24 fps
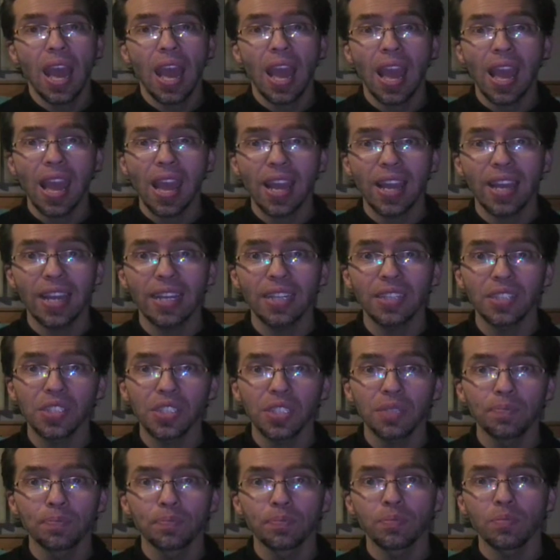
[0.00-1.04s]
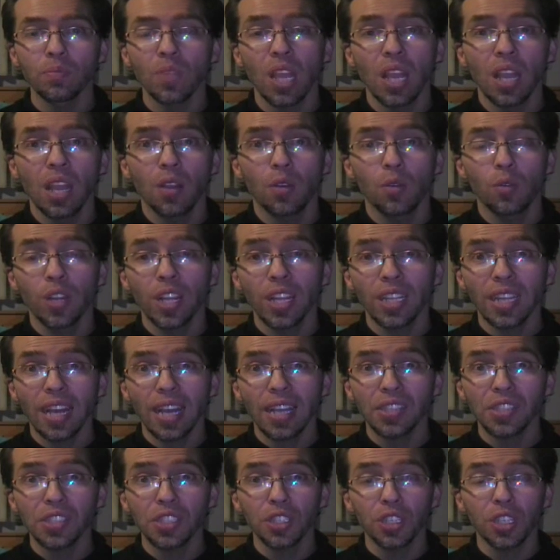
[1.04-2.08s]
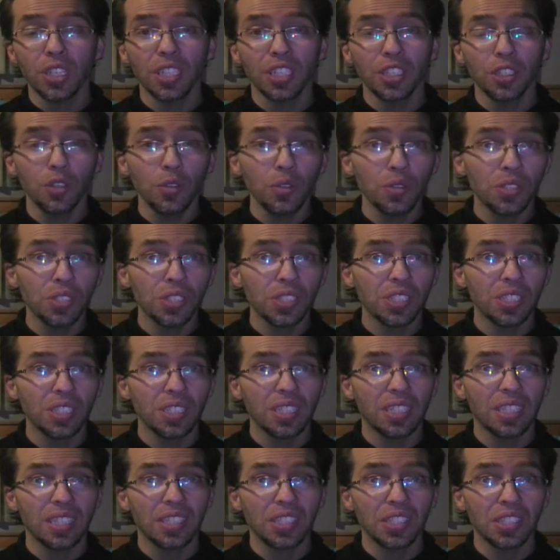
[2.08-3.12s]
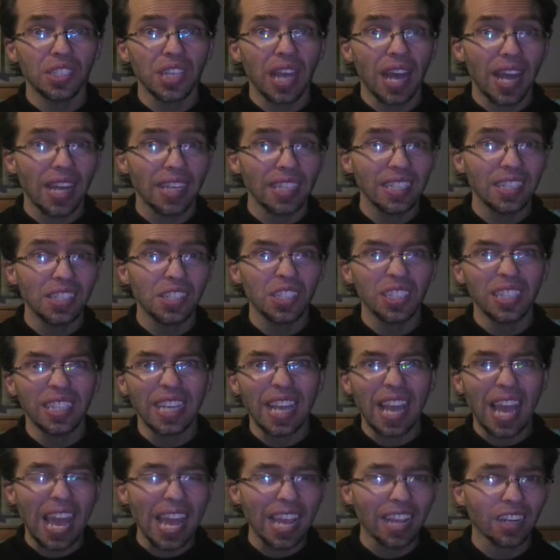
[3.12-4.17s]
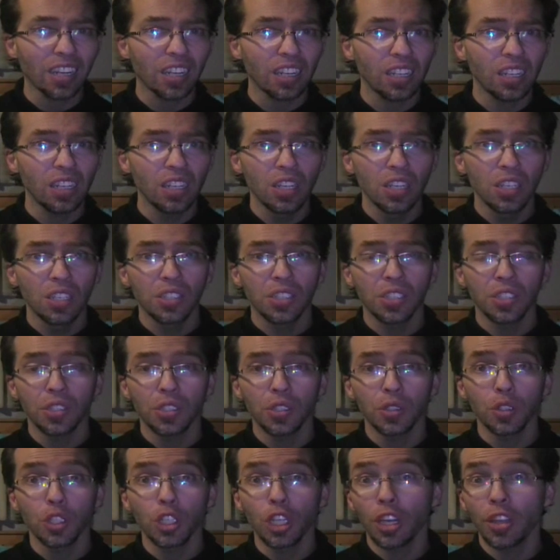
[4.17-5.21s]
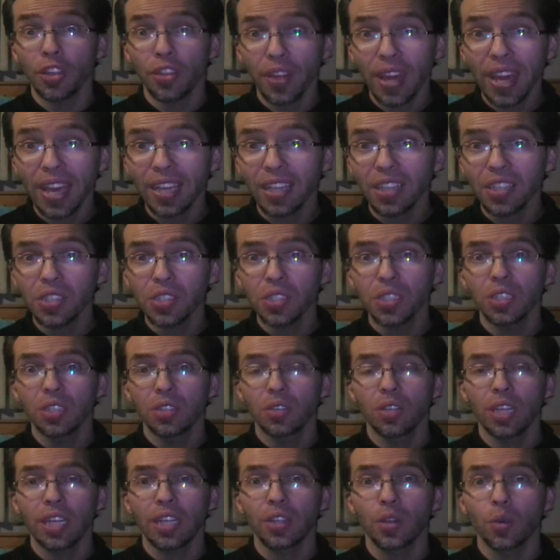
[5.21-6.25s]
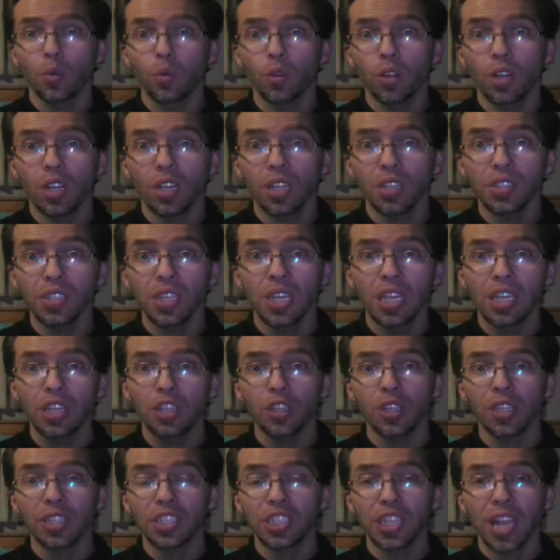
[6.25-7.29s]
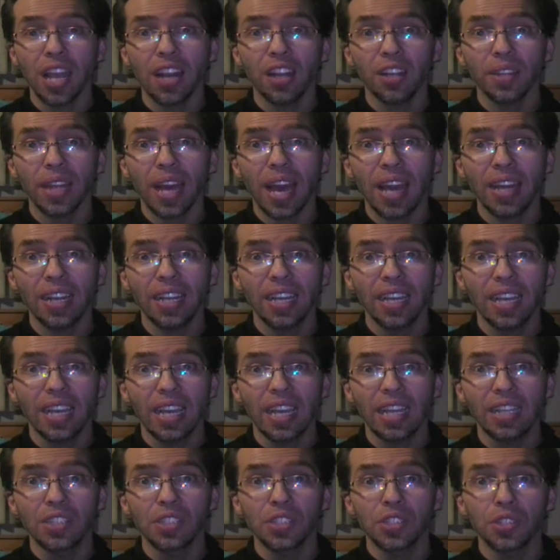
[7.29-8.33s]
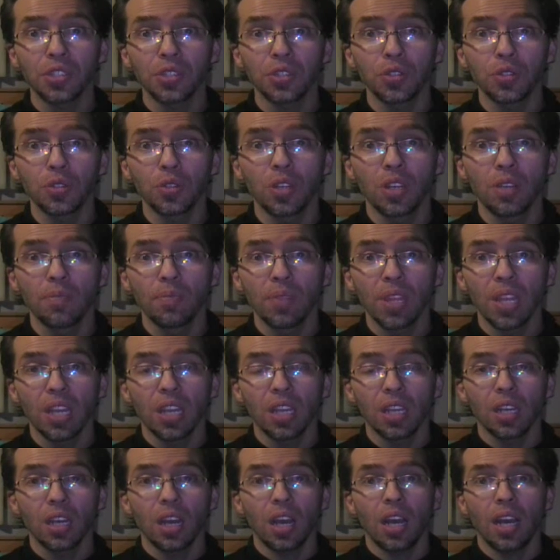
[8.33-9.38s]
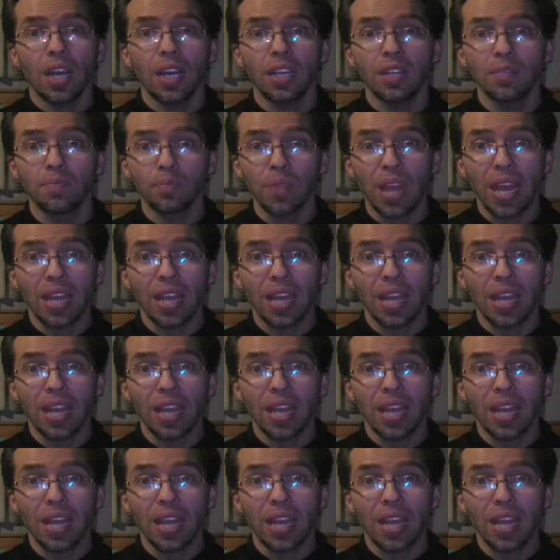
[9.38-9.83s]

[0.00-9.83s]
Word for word: And realize you can use the sadness and the anger to do good things in the world. You can channel that into uh,